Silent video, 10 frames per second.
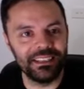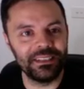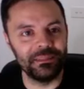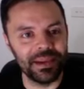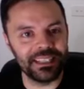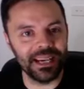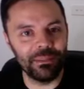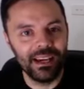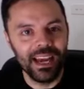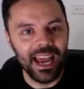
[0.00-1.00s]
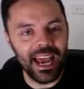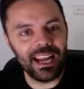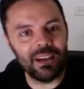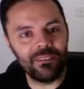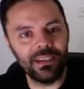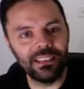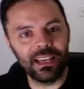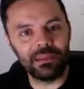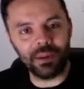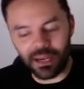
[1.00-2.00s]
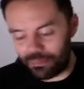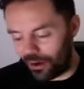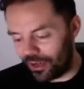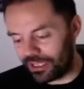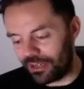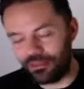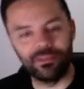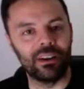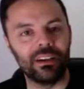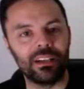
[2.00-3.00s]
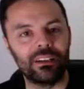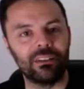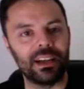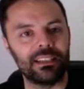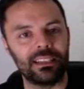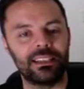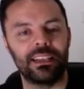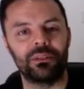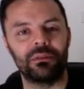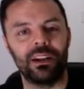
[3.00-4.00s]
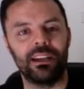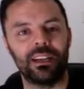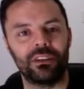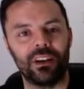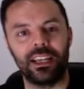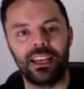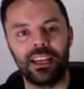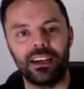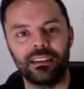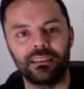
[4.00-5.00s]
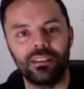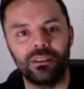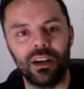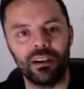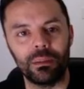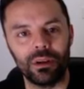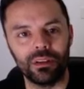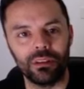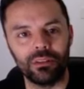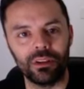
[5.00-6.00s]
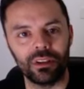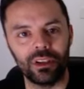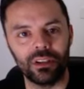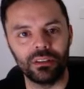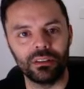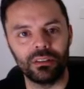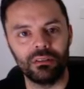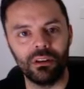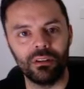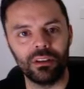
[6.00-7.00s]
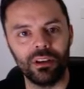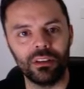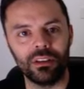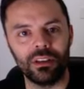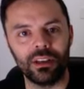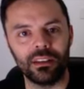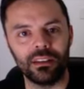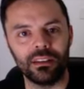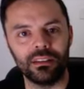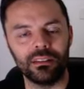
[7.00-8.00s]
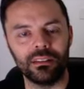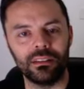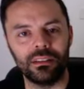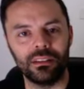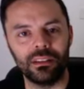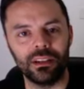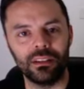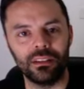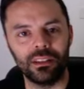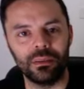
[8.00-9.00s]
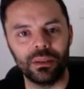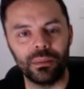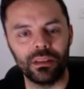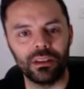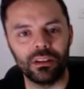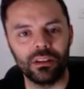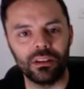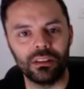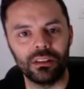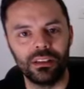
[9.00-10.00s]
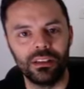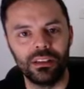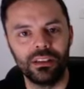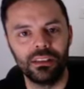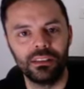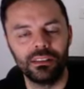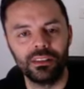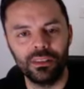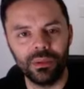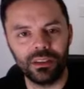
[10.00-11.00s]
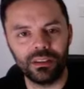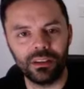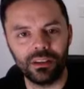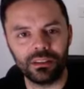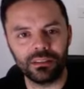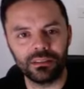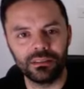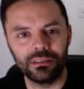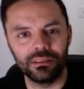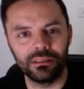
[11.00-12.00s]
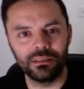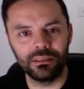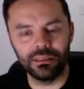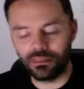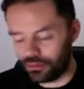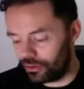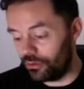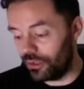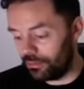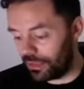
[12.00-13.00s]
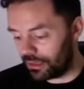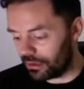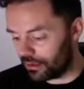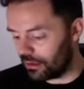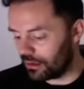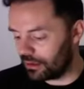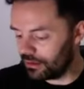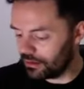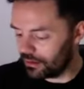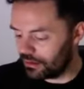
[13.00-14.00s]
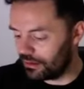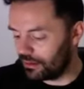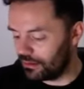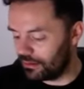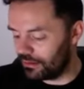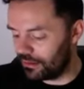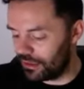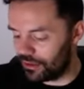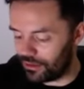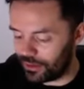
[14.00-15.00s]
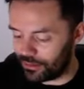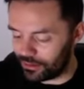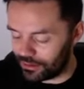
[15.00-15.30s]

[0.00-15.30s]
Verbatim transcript: to mess up. And I feel like my opponents have a very great success rate at striking out. Oh, hurry up, Colin, throw your shot. Throw it, Colin, don't get the. Oh no, tell me you beat the clock. Did you beat the clock? You did beat the clock. And you double.